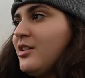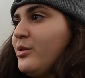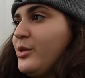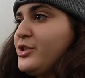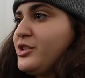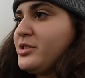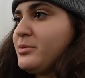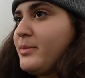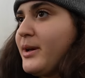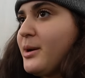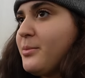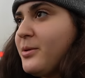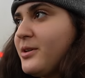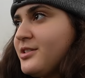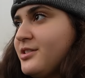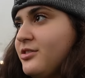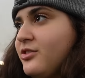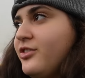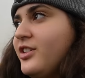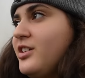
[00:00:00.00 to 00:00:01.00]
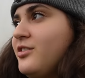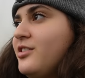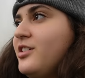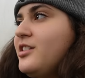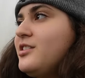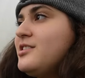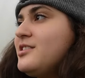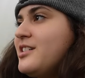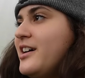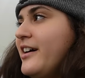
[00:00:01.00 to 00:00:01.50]
which is my personal
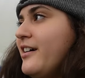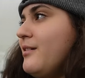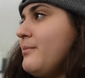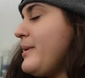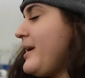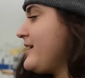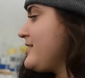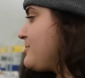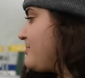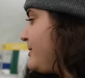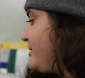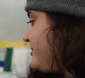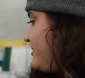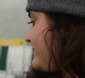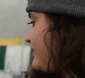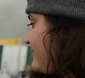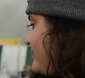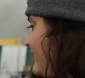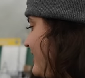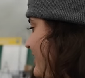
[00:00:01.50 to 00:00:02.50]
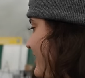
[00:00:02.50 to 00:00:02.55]
favorite style of bass boats.